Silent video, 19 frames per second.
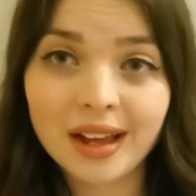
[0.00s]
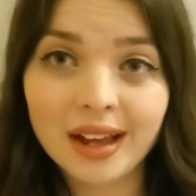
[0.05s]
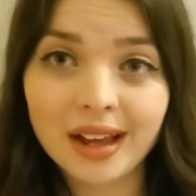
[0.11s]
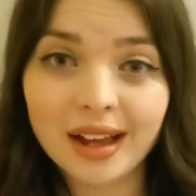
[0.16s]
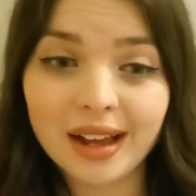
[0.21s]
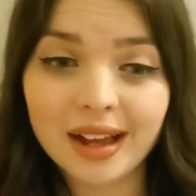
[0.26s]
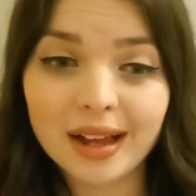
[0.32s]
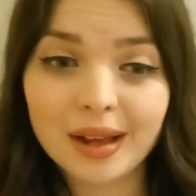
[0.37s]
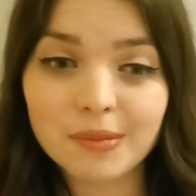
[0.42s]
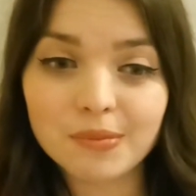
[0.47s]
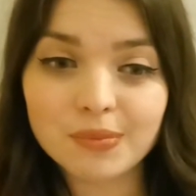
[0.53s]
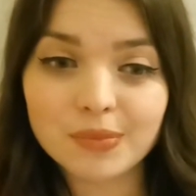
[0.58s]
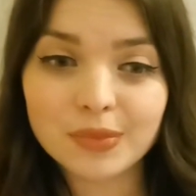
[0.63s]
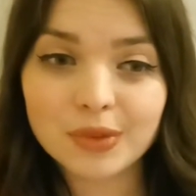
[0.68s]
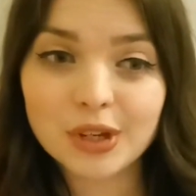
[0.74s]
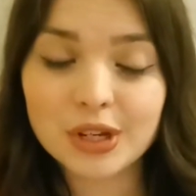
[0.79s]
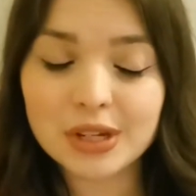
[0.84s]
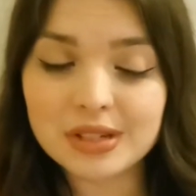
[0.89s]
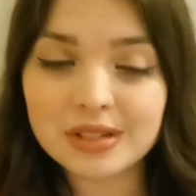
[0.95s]

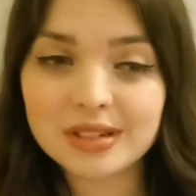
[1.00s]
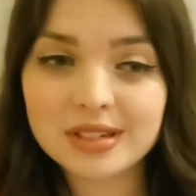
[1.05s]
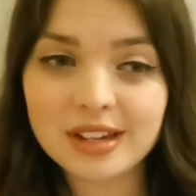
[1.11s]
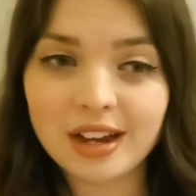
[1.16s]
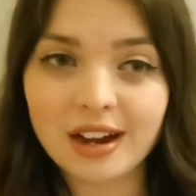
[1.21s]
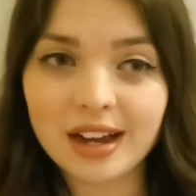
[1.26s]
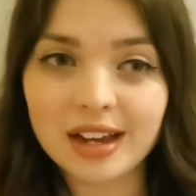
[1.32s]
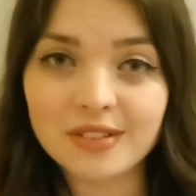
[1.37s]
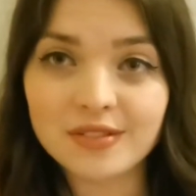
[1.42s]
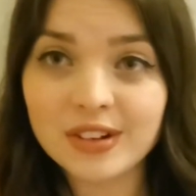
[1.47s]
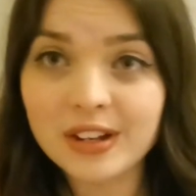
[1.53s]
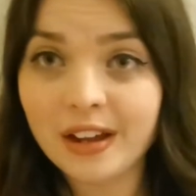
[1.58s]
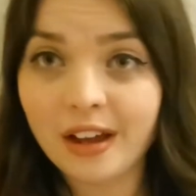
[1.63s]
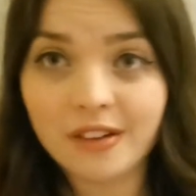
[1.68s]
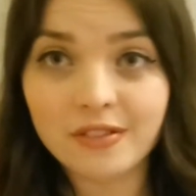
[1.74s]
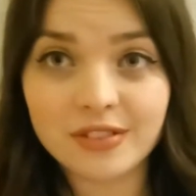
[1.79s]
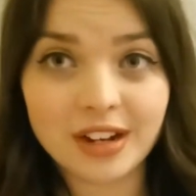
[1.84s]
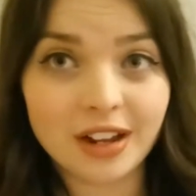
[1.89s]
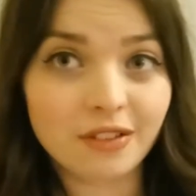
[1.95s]
because I have
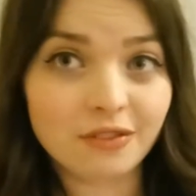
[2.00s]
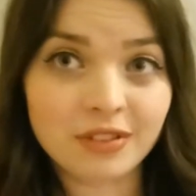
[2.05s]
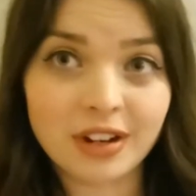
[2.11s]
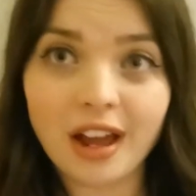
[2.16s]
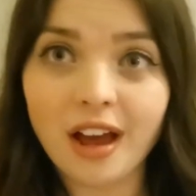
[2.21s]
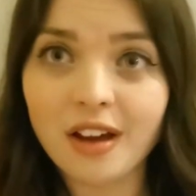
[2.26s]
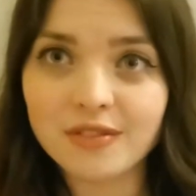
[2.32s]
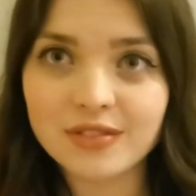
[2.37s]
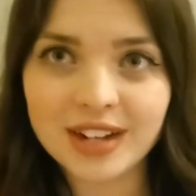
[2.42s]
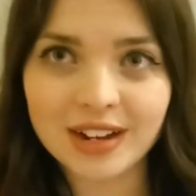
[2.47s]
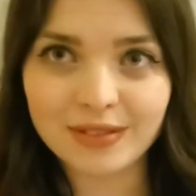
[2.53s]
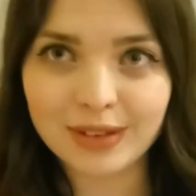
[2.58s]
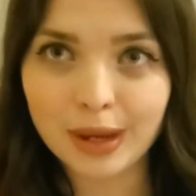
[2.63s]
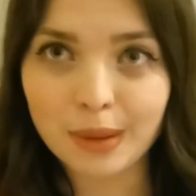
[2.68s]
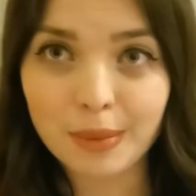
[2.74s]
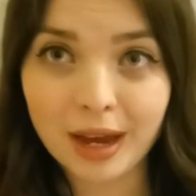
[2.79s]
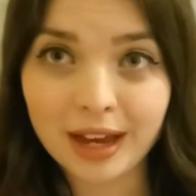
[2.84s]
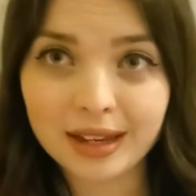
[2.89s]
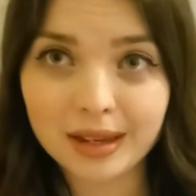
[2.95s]
loved having
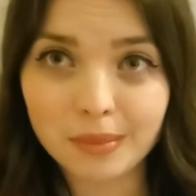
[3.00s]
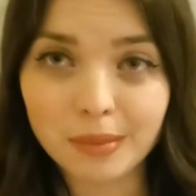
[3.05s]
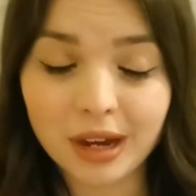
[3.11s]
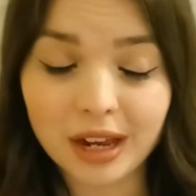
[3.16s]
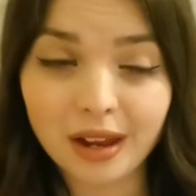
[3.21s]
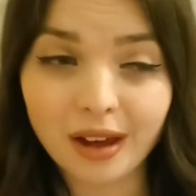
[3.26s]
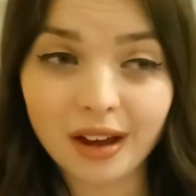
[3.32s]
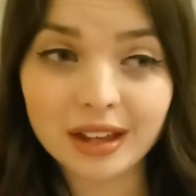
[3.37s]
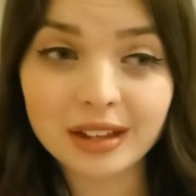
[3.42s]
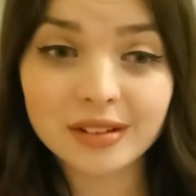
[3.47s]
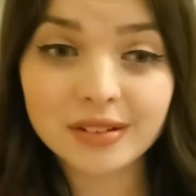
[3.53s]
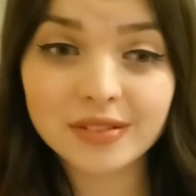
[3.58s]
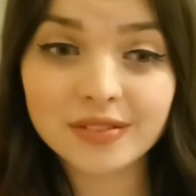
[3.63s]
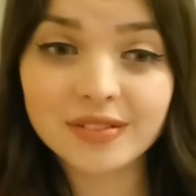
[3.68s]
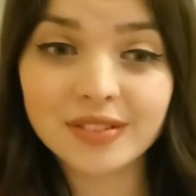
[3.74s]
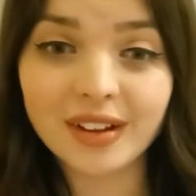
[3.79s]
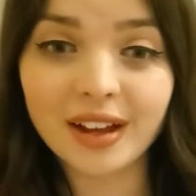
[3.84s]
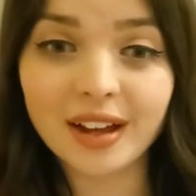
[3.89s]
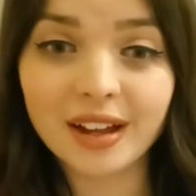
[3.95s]
it back in my
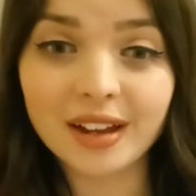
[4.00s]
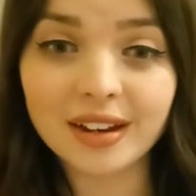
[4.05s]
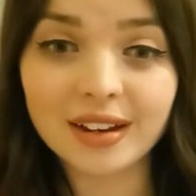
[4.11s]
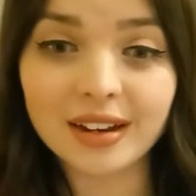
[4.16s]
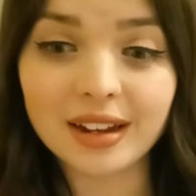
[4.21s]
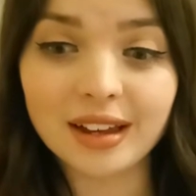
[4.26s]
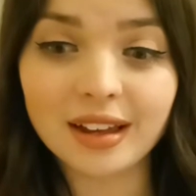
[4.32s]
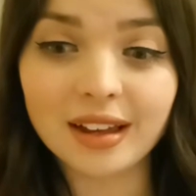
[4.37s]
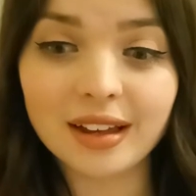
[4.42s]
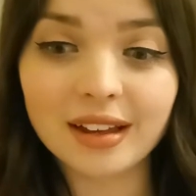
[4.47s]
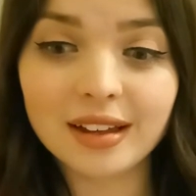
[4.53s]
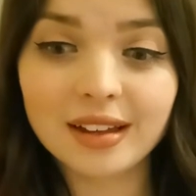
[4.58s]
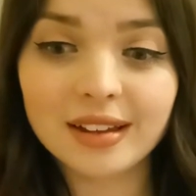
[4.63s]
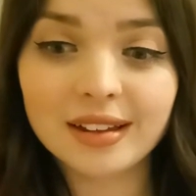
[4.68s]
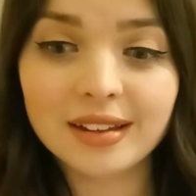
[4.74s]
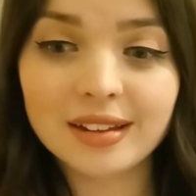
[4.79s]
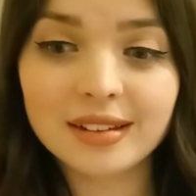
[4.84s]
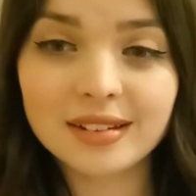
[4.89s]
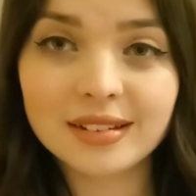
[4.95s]
life. And
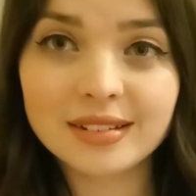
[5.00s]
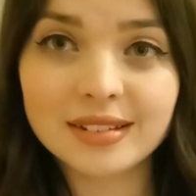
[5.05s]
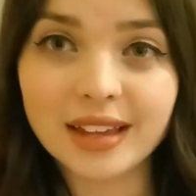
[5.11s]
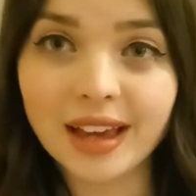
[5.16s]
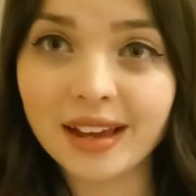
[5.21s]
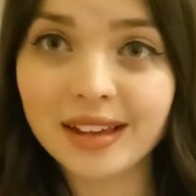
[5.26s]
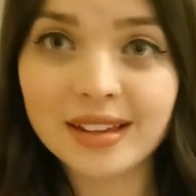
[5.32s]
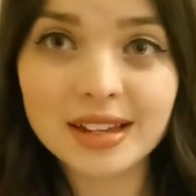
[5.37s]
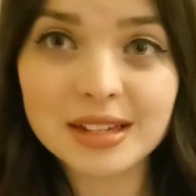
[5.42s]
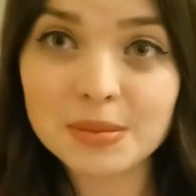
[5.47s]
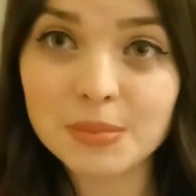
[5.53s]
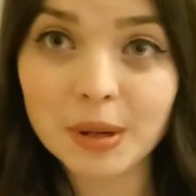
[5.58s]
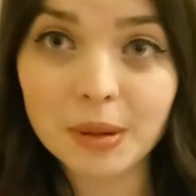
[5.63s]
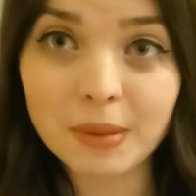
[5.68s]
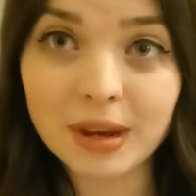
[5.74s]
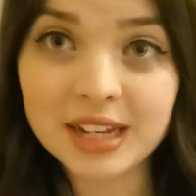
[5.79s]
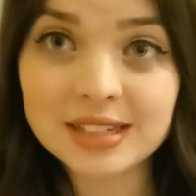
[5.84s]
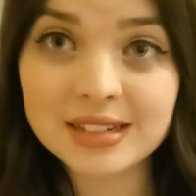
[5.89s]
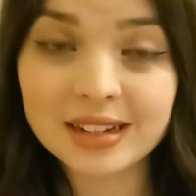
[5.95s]
yeah, it's been
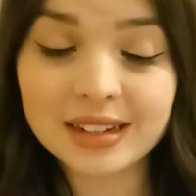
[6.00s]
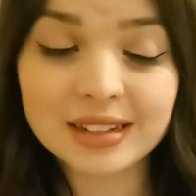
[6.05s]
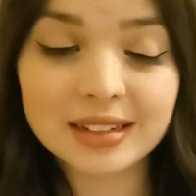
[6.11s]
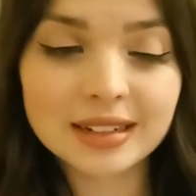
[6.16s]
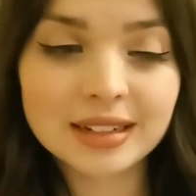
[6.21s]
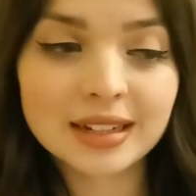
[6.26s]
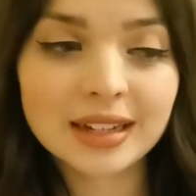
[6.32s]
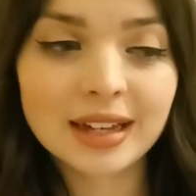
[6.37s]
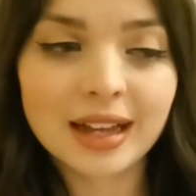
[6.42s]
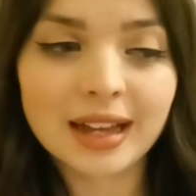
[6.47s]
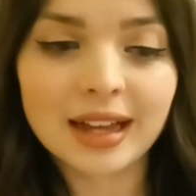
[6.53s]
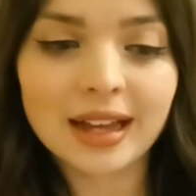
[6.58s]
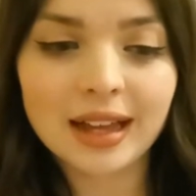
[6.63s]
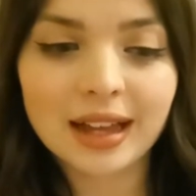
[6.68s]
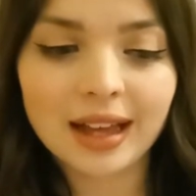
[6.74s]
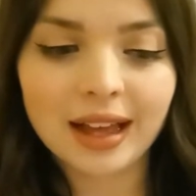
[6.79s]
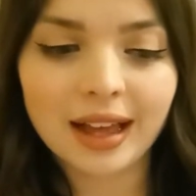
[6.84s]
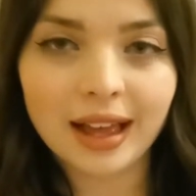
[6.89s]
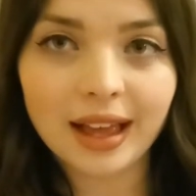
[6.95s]
amazing.
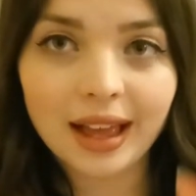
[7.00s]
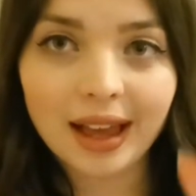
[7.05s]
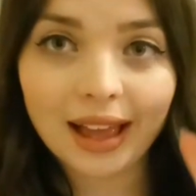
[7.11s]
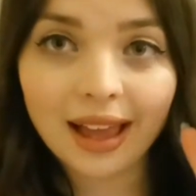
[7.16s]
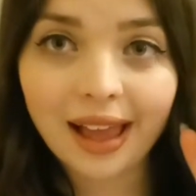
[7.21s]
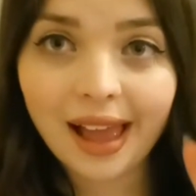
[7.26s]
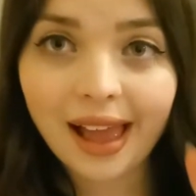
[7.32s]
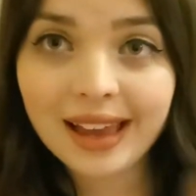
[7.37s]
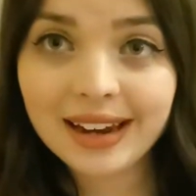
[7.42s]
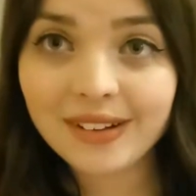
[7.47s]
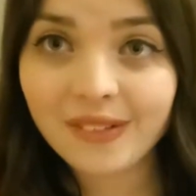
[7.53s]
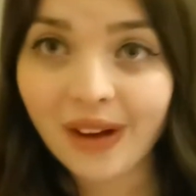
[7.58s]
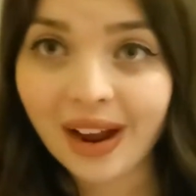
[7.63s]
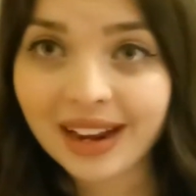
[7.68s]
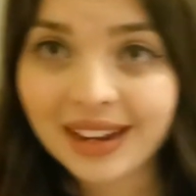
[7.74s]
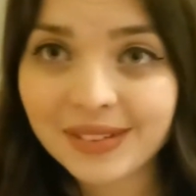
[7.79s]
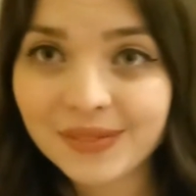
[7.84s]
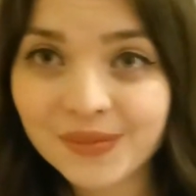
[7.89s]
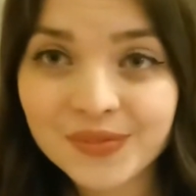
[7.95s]

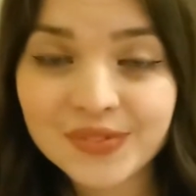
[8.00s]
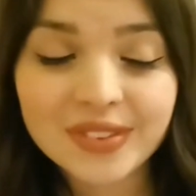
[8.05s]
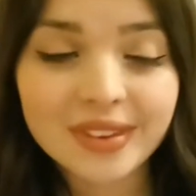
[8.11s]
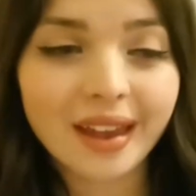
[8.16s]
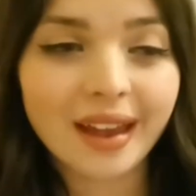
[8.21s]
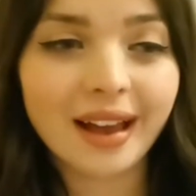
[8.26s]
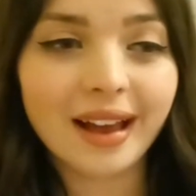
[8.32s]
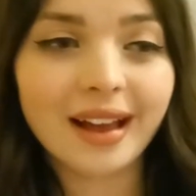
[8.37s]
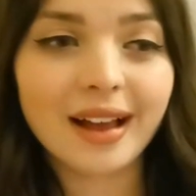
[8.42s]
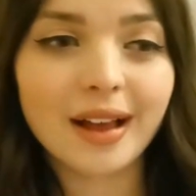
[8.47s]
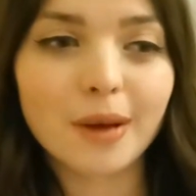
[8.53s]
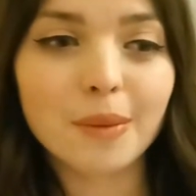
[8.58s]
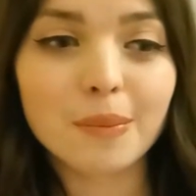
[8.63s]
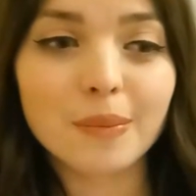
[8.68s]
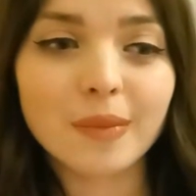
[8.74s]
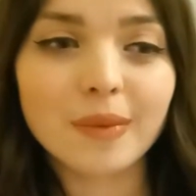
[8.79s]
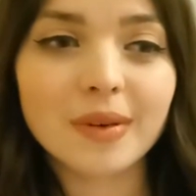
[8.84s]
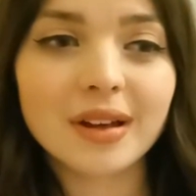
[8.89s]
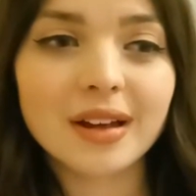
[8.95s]
Anyway,
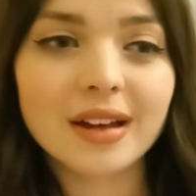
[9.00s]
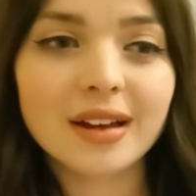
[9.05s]
I'm